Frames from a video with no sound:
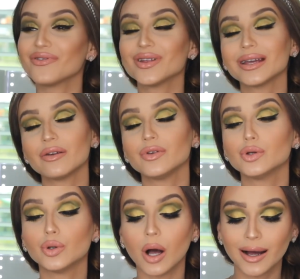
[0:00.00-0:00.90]
I feel like if
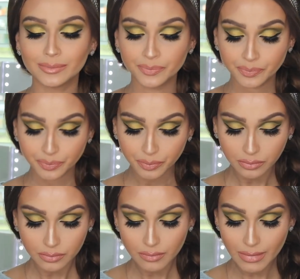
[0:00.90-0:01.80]
you
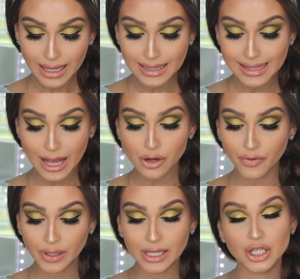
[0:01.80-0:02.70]
set your
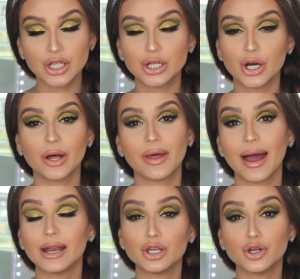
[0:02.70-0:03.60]
foundation and all of that,